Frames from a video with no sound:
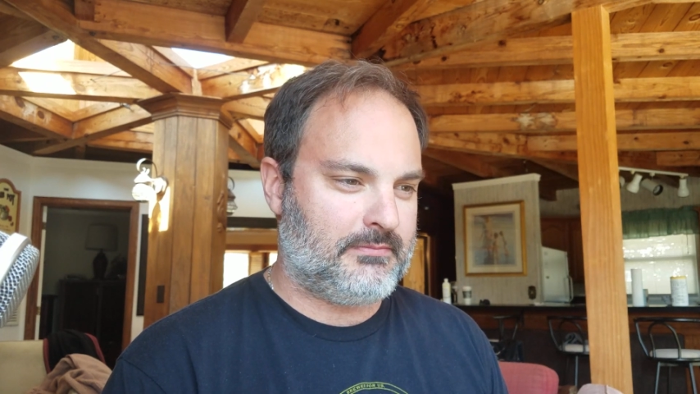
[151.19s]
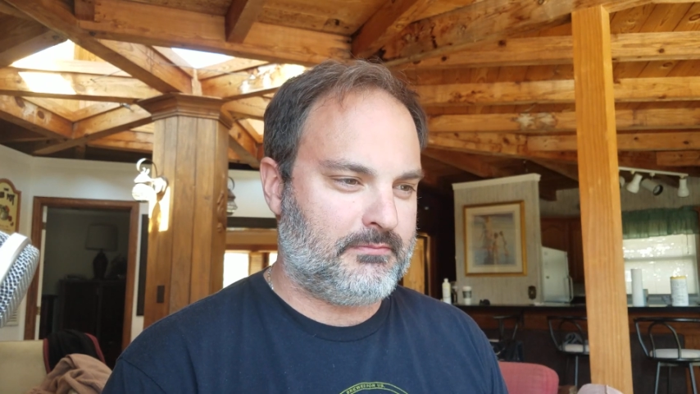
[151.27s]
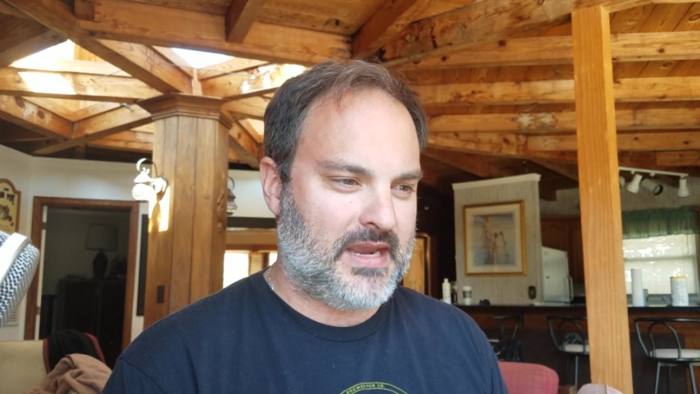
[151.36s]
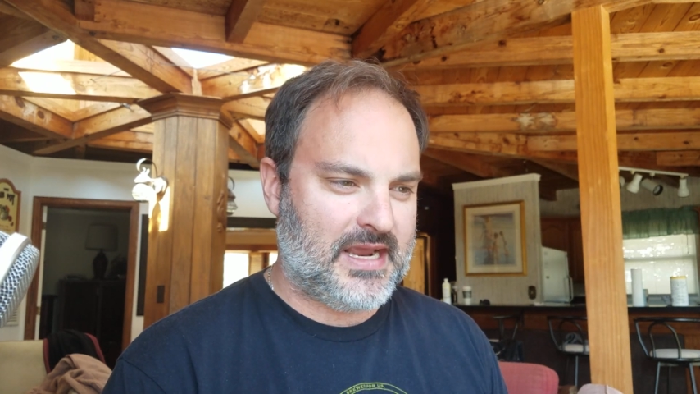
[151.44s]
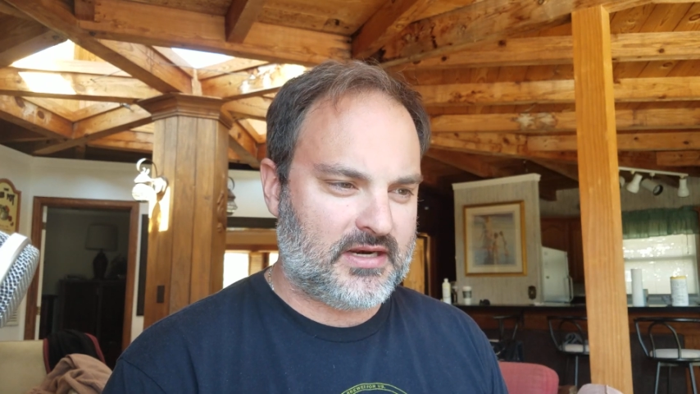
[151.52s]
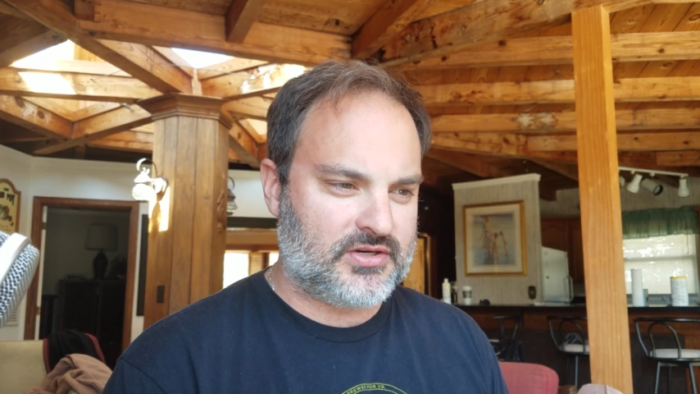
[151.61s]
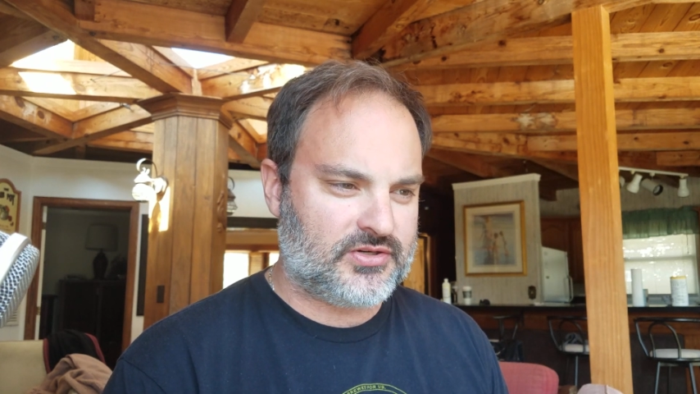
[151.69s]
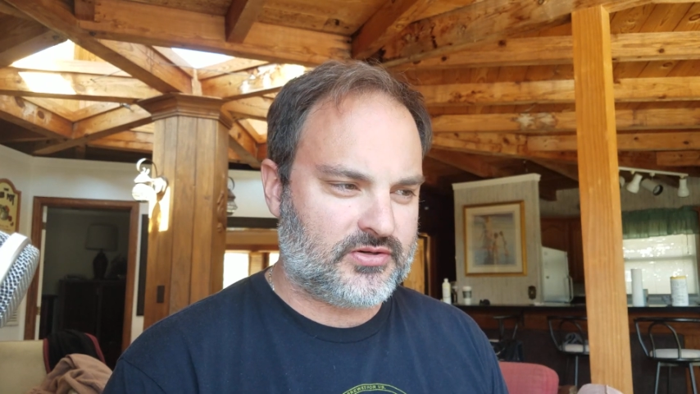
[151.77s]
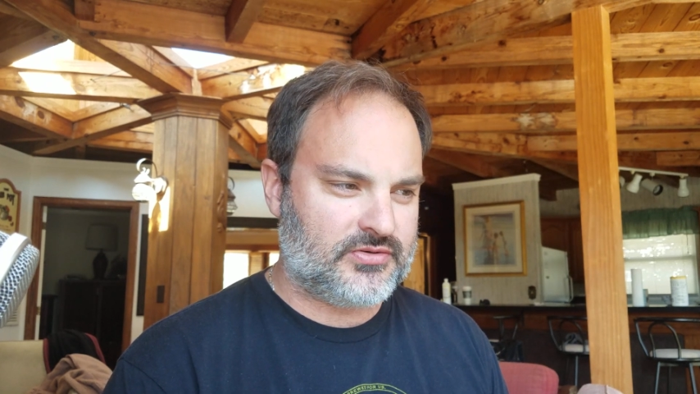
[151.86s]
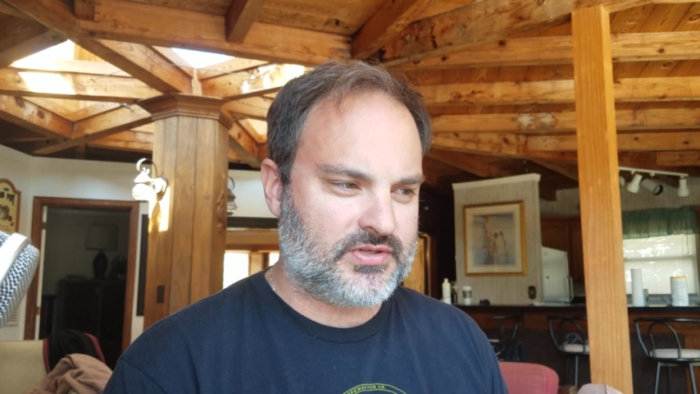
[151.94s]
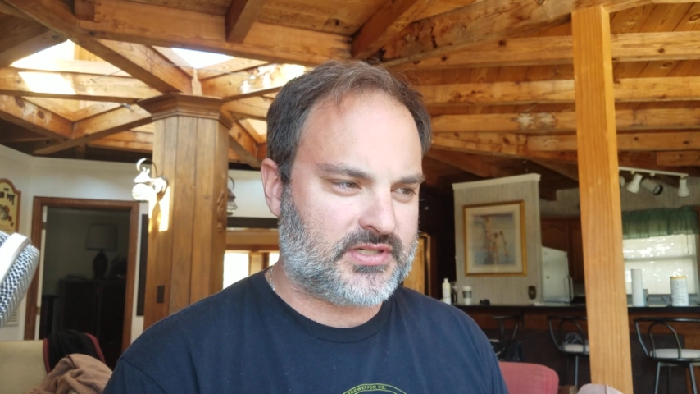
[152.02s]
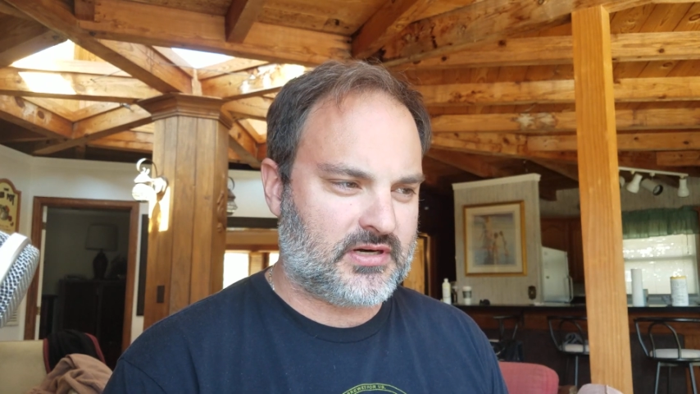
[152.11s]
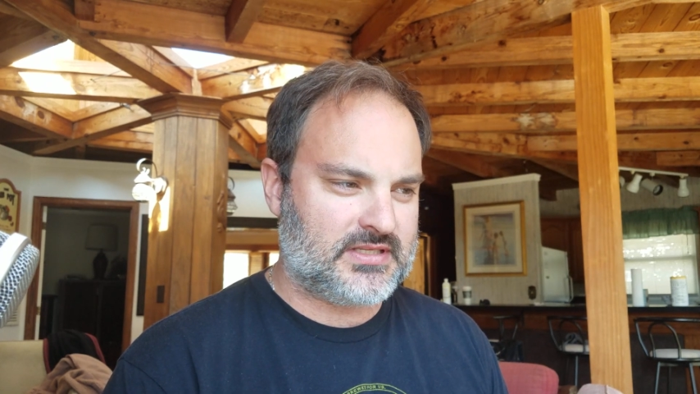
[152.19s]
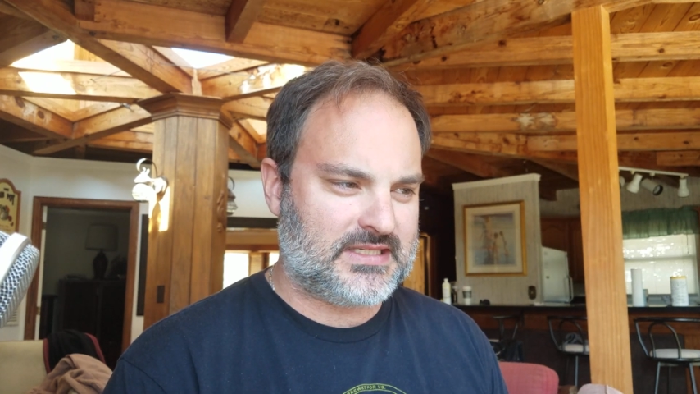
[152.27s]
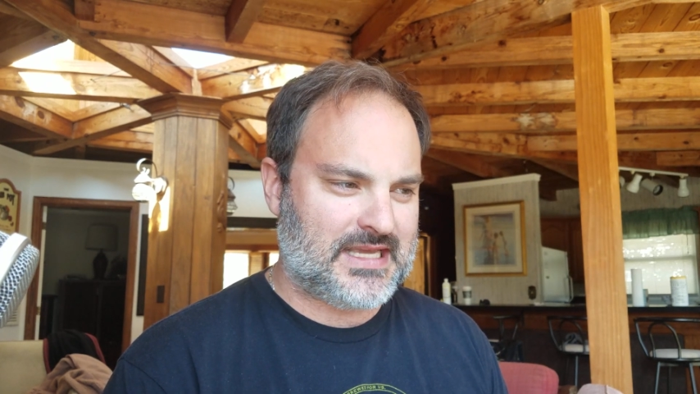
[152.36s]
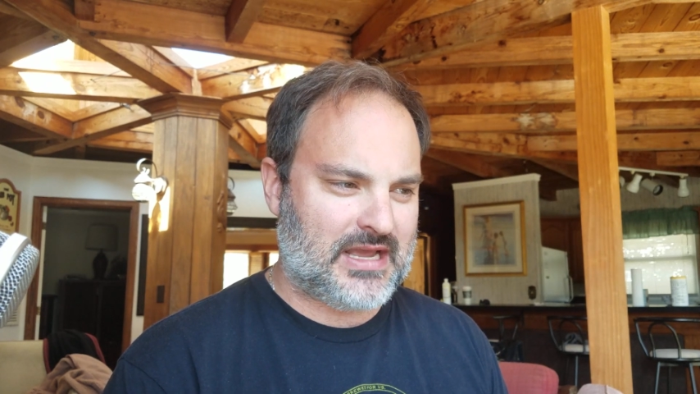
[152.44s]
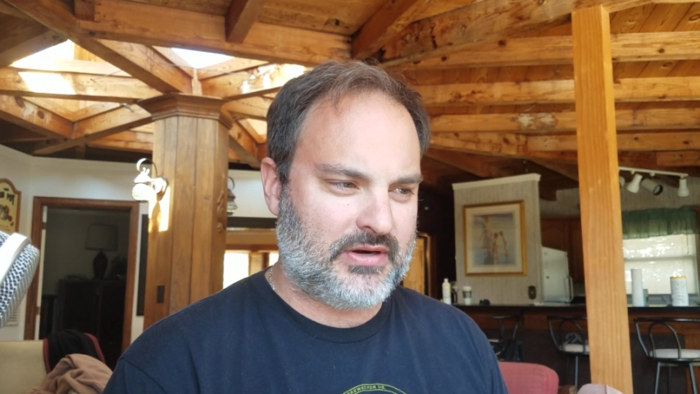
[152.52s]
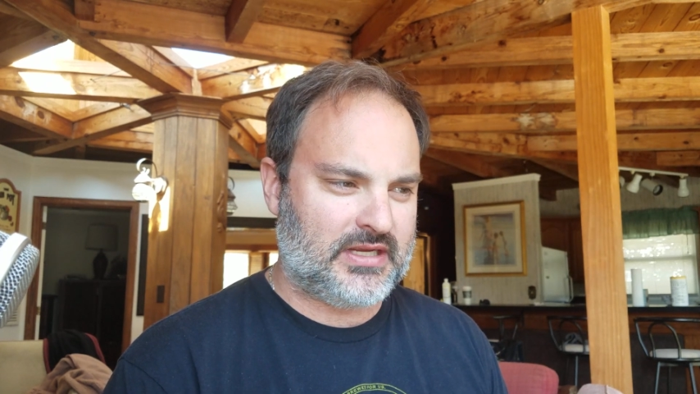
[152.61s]
a manager who starts
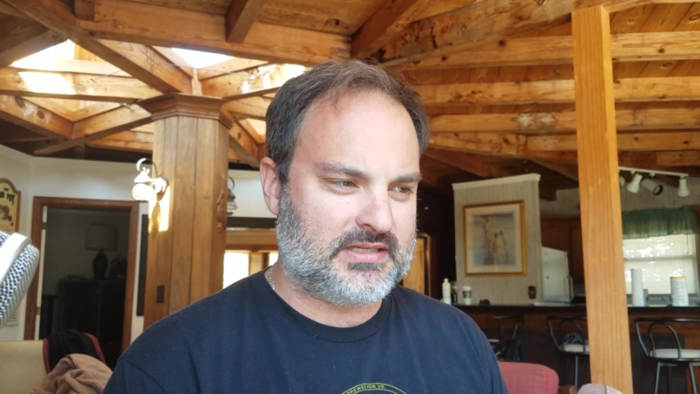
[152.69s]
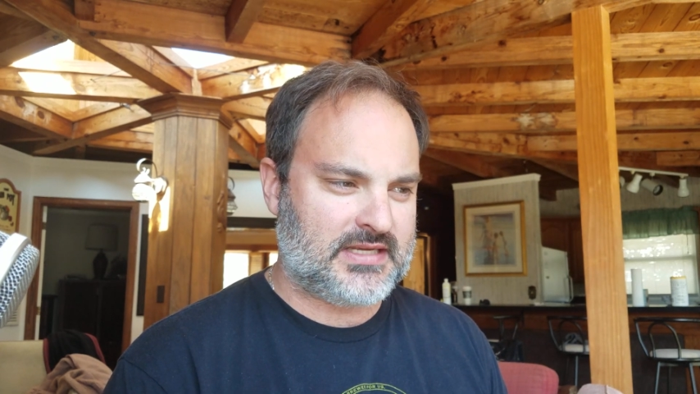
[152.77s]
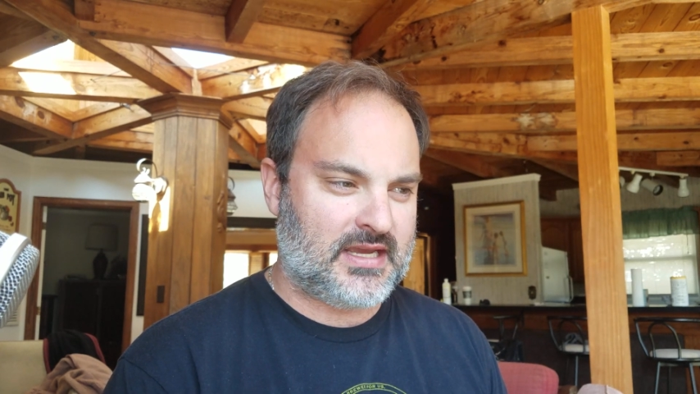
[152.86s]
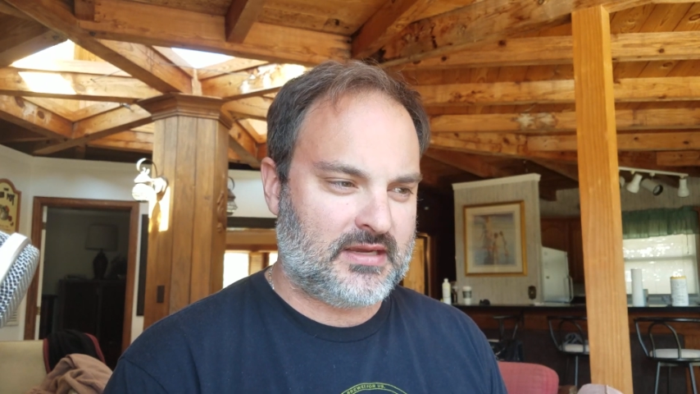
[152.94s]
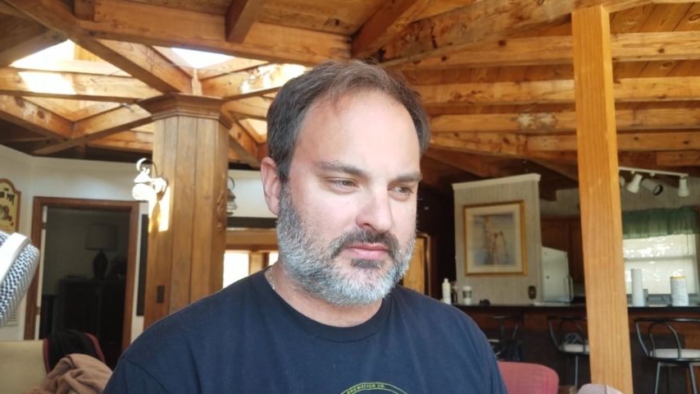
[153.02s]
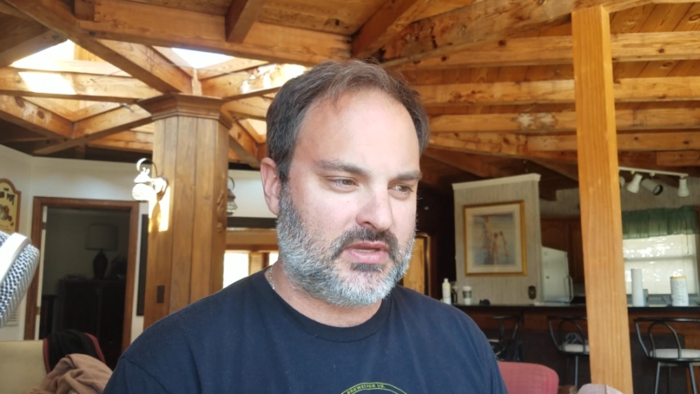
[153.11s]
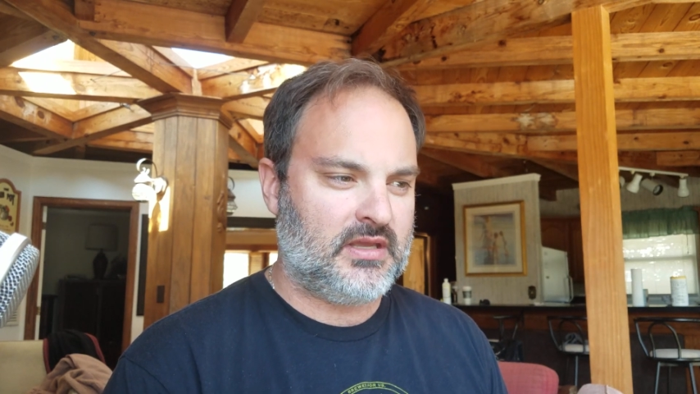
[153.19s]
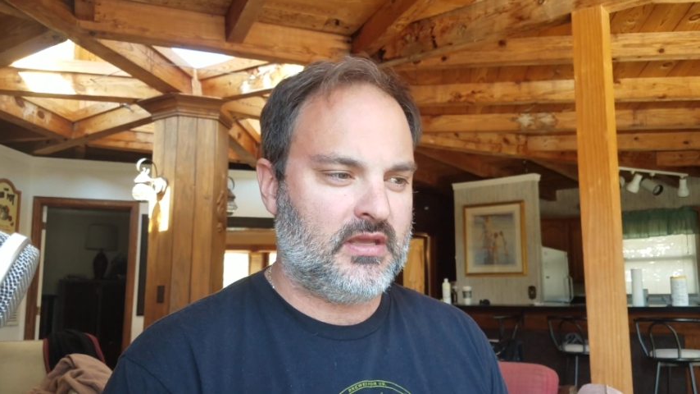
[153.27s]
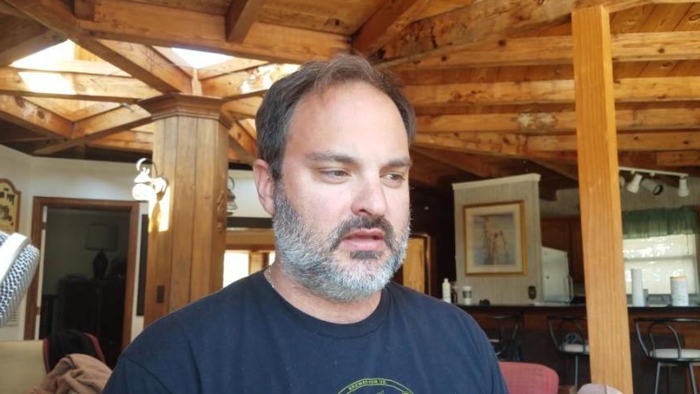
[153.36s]
counting time